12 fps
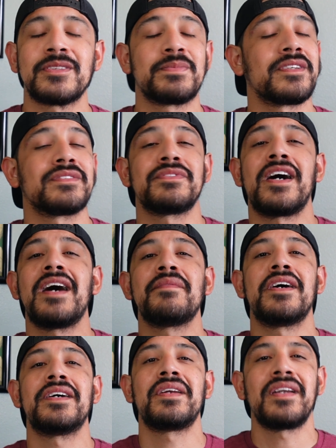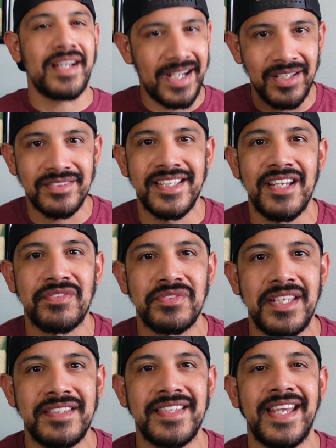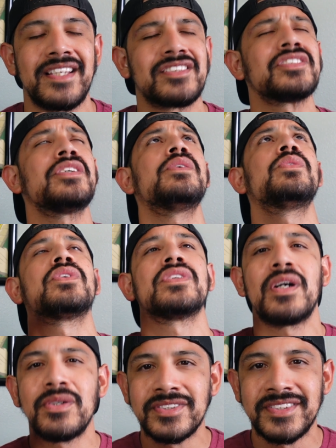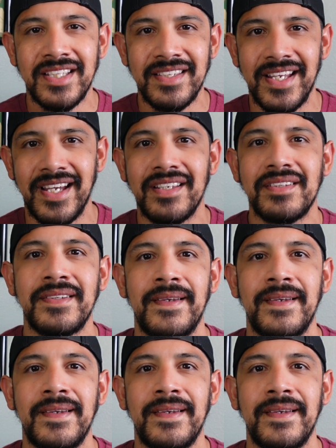but 500 I'll definitely take. So close to that.